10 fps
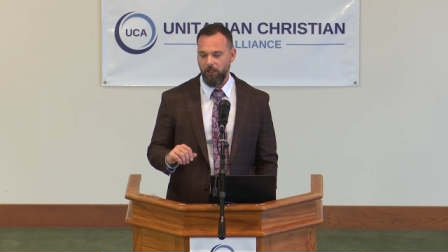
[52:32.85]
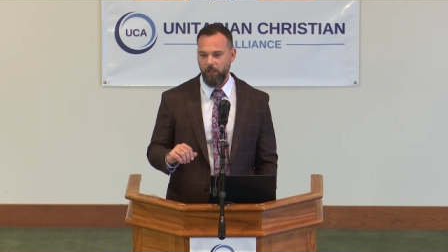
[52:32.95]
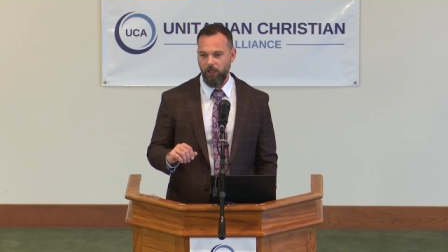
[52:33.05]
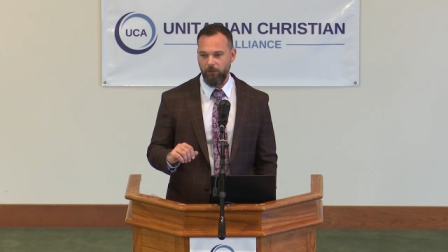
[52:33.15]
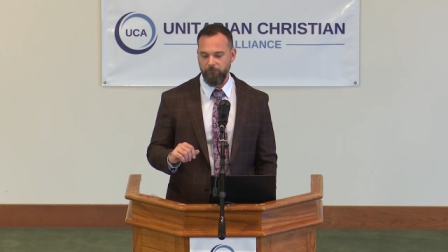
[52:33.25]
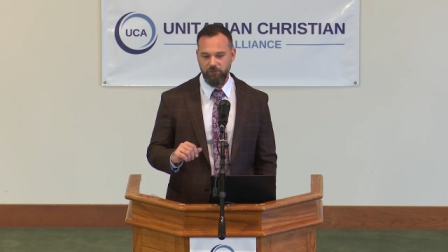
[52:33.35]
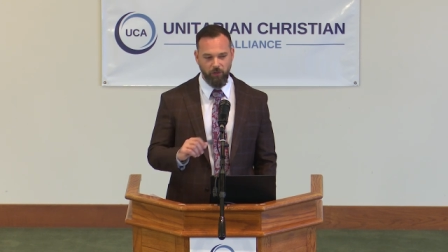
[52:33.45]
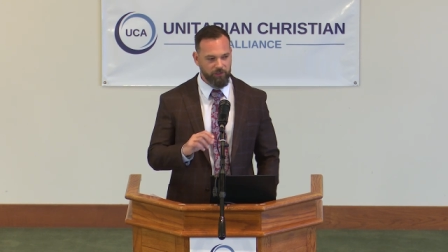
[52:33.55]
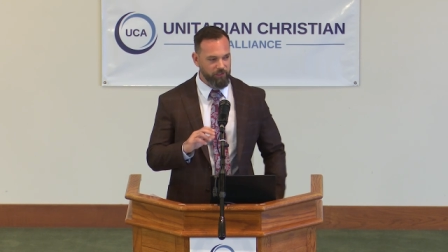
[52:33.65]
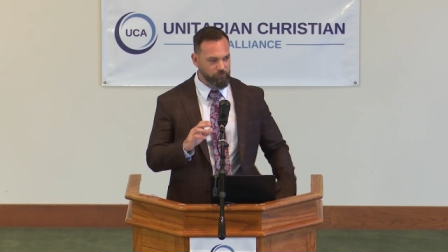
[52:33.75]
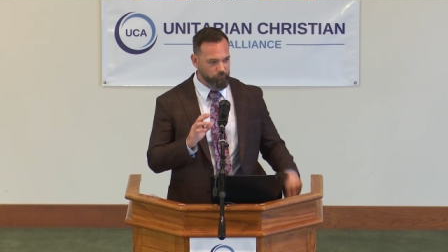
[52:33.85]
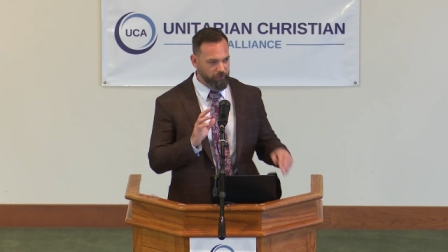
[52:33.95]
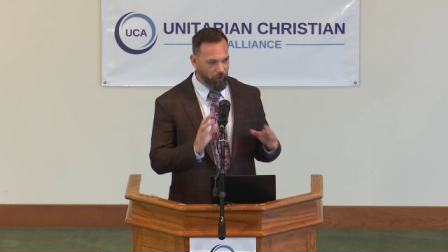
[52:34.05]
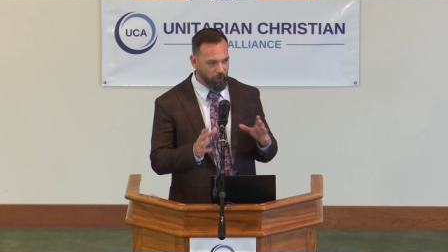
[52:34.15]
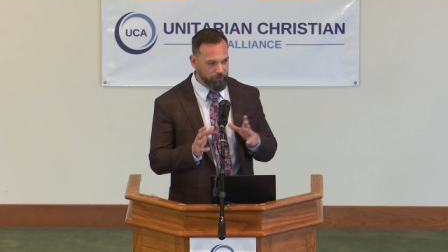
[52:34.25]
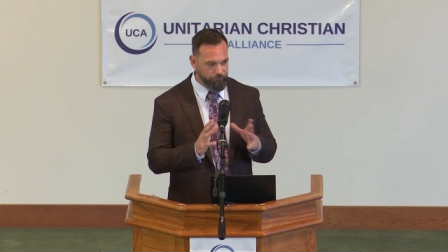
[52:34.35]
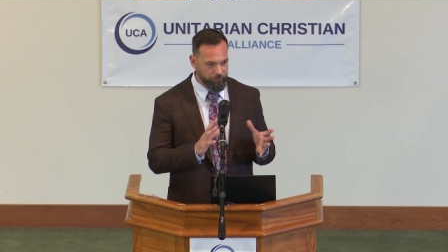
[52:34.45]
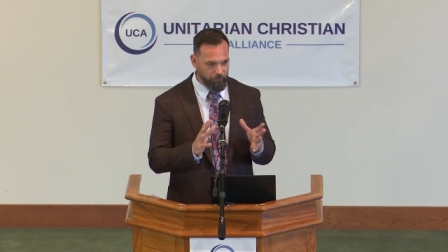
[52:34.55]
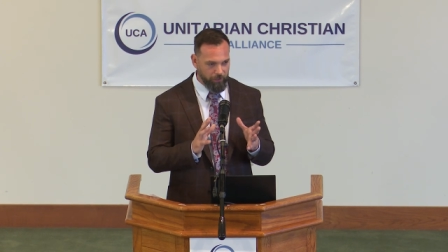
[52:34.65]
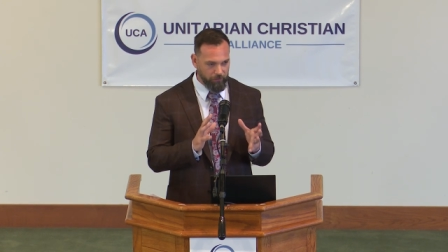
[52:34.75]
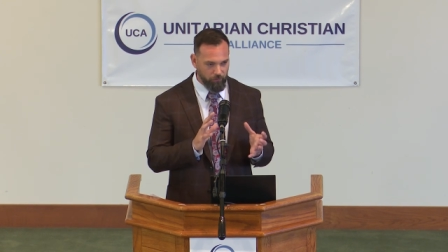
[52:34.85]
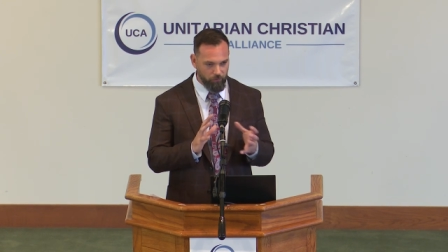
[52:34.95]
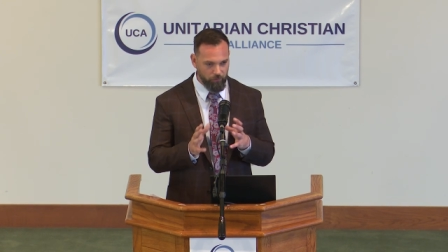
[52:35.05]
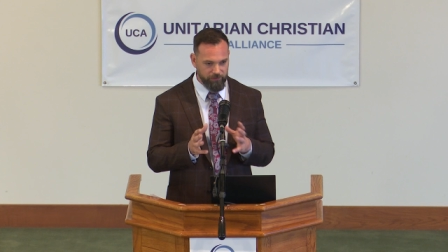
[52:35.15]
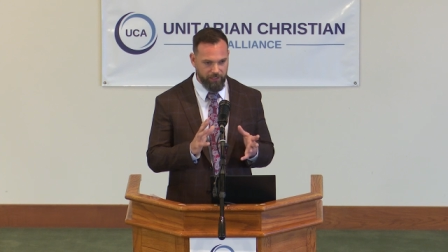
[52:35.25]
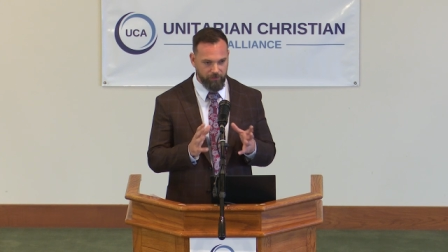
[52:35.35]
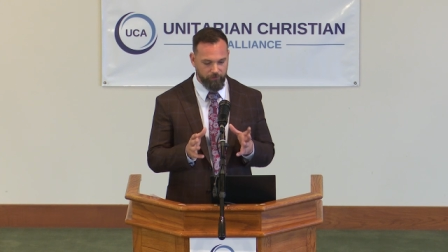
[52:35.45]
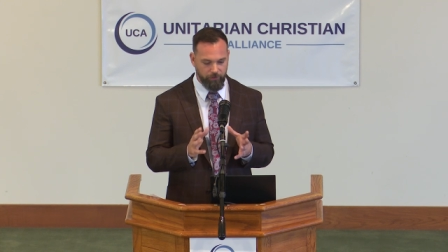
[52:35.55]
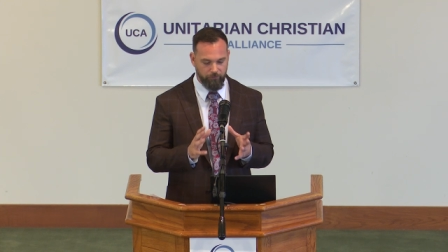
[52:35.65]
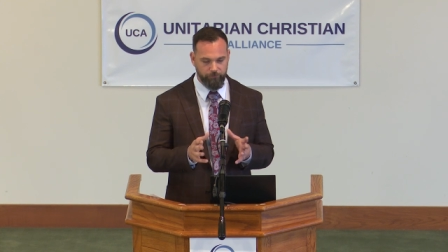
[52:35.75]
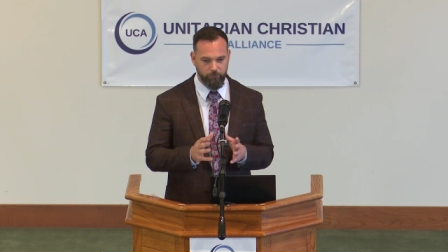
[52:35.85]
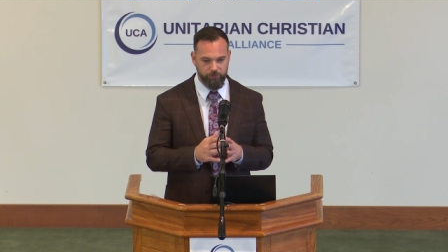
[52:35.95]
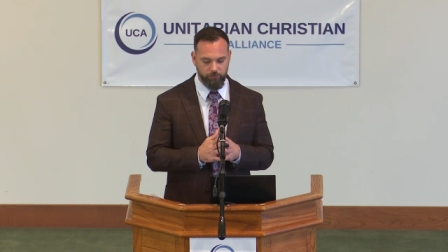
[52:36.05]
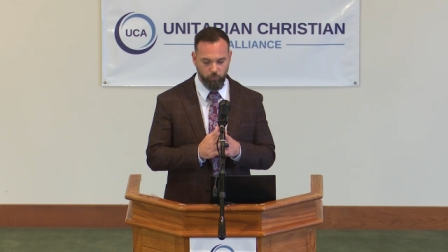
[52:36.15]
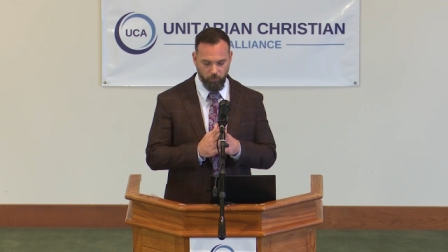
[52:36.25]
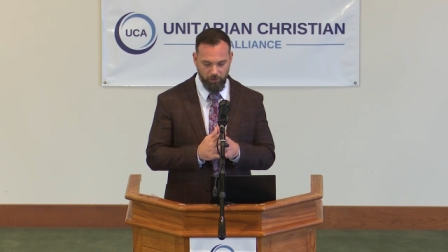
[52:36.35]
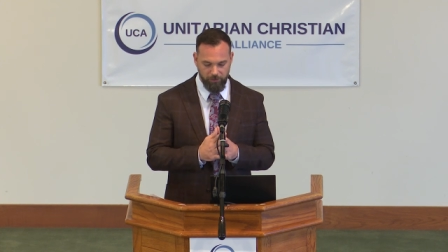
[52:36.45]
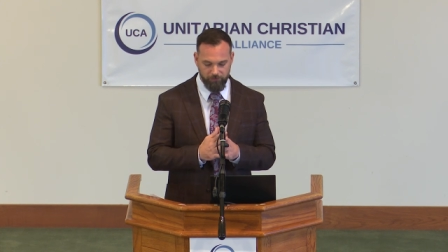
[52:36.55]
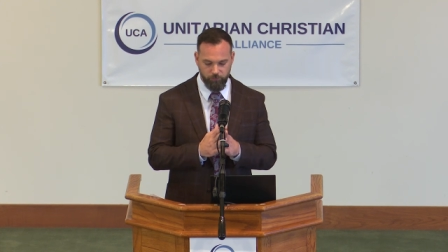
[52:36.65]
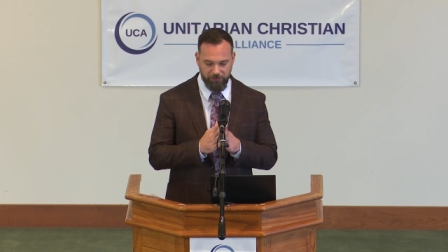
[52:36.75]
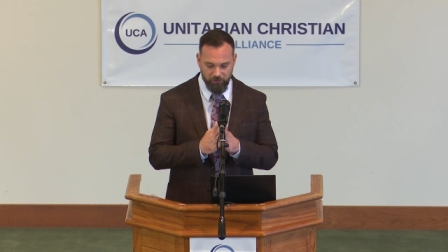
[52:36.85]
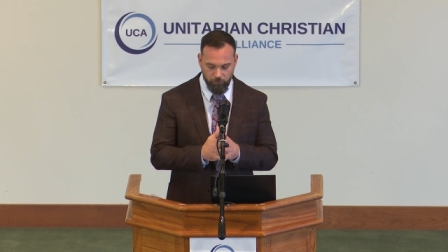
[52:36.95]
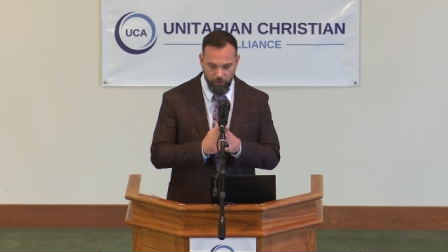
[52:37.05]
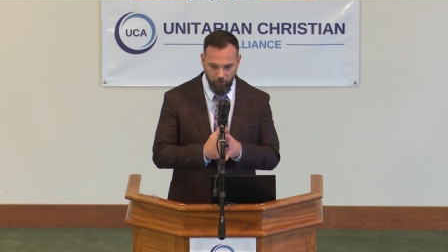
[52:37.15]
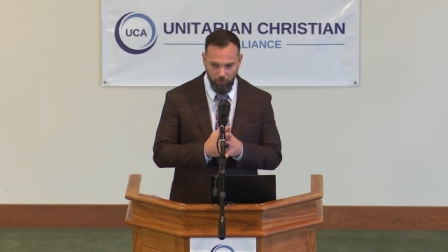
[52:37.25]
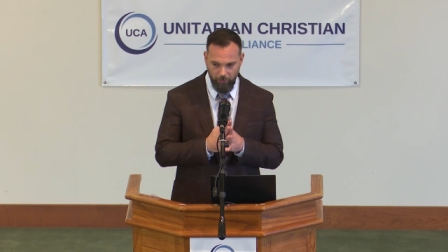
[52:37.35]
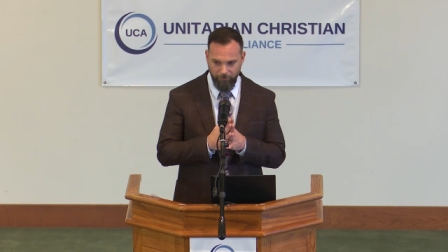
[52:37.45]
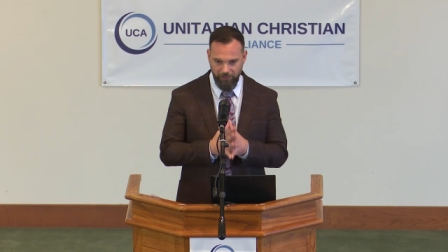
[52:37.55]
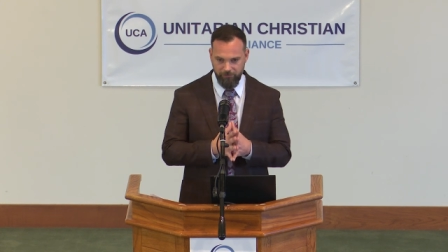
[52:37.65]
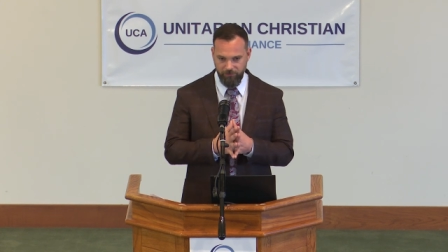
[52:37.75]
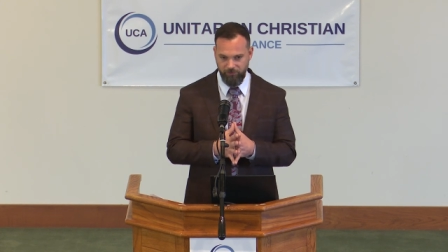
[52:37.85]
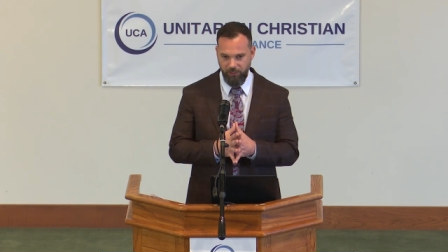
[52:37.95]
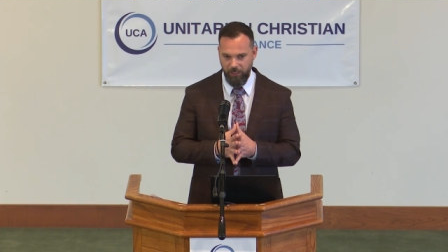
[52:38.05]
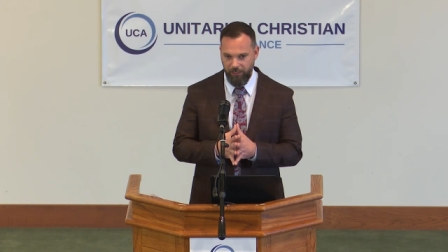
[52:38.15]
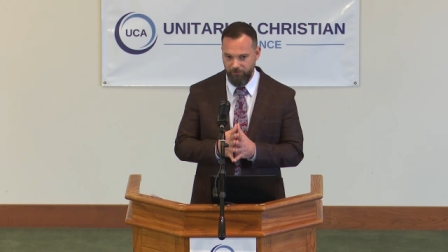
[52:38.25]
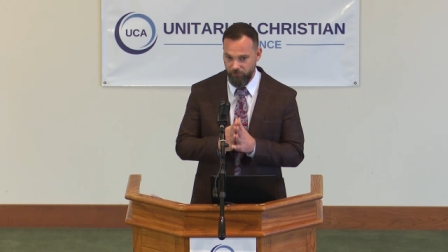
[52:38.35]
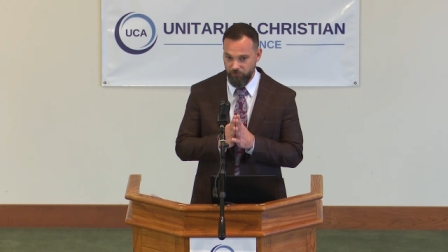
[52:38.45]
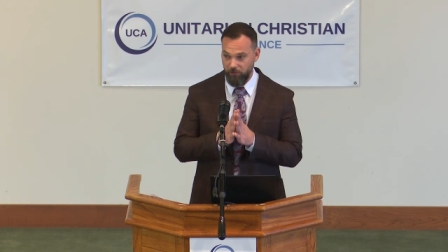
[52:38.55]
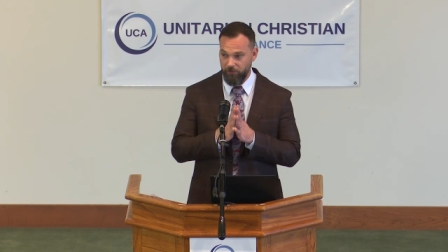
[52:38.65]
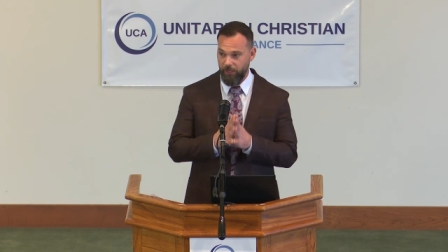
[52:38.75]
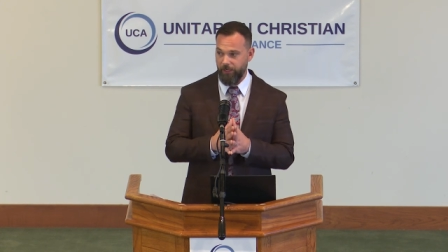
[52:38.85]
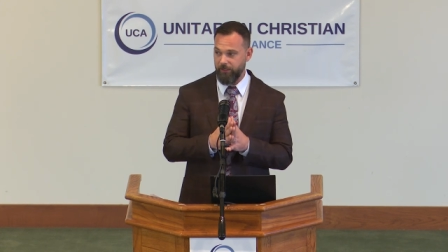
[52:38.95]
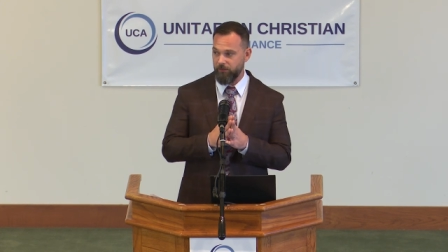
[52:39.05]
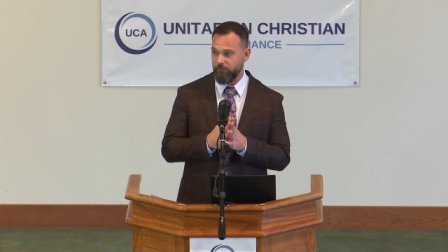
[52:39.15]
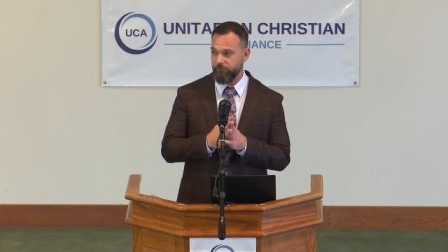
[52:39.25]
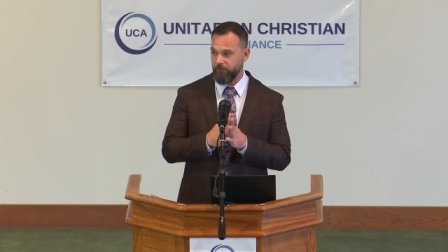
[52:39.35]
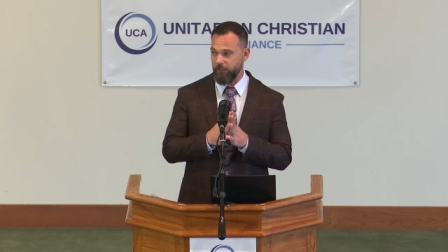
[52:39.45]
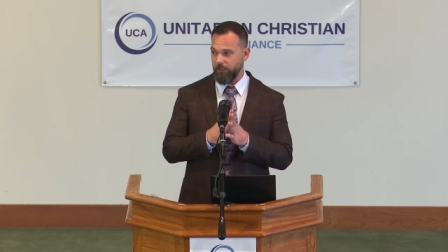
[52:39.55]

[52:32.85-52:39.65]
Um, so it's really hard to figure out who exactly the influence was. We do know about this guy, and there's a lot of